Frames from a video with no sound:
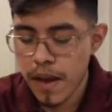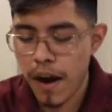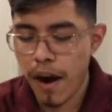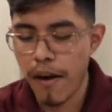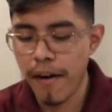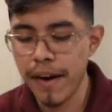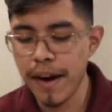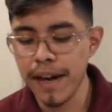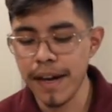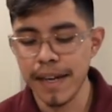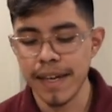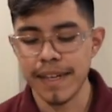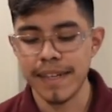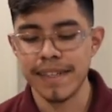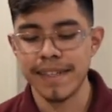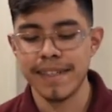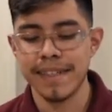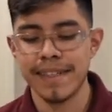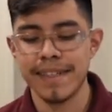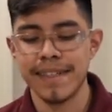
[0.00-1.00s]
All right,
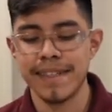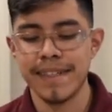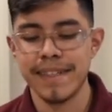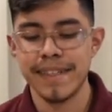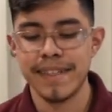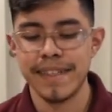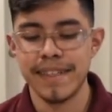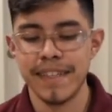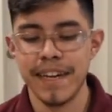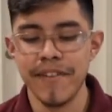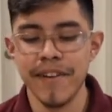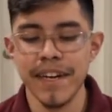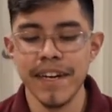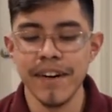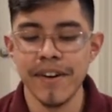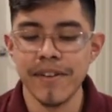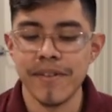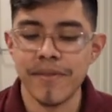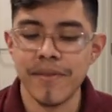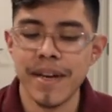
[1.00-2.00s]
there we
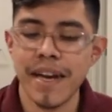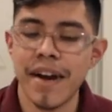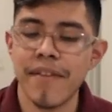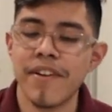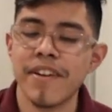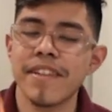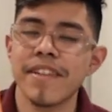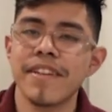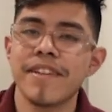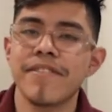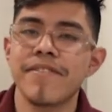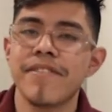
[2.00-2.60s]
go. We have our little